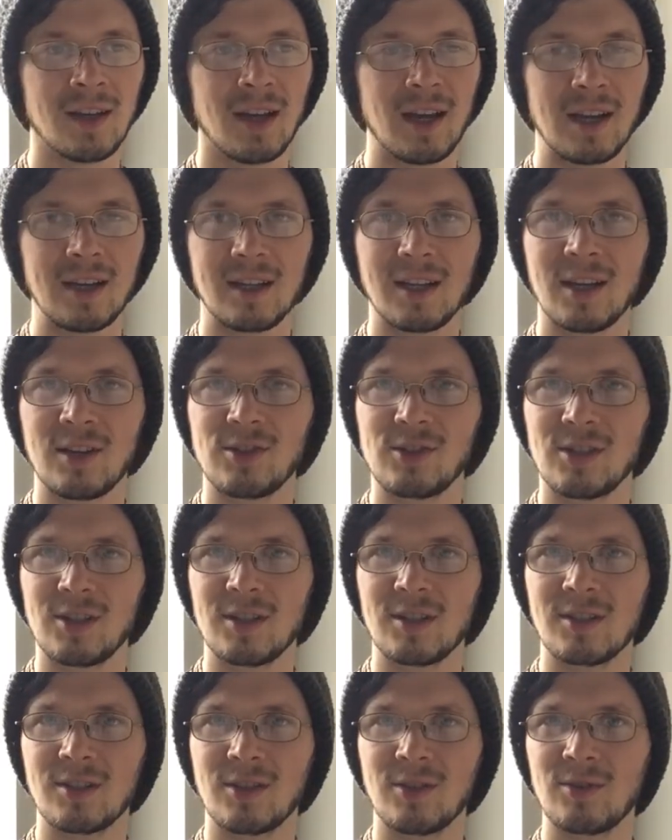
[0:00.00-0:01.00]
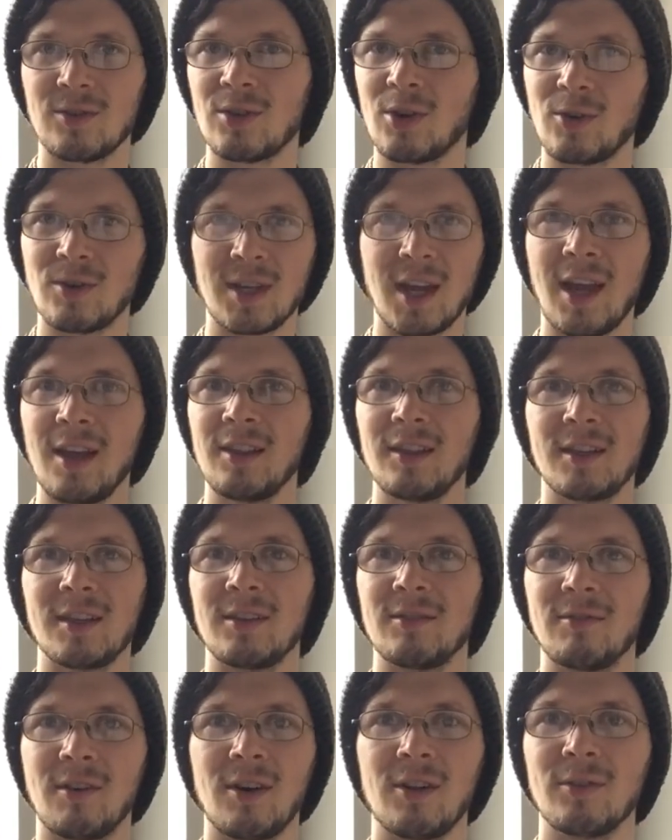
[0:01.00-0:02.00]
And yet she is the totality
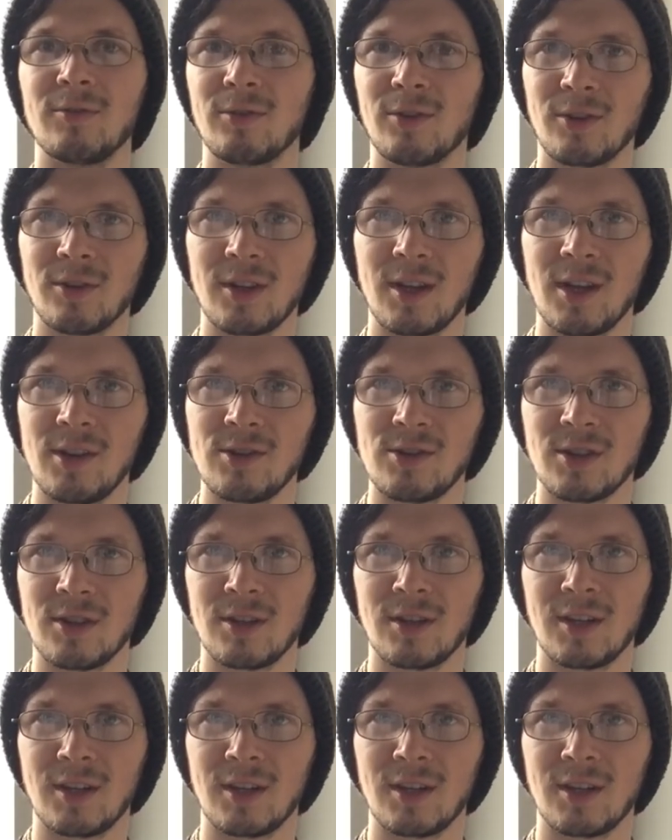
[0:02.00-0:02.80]
of all of creation,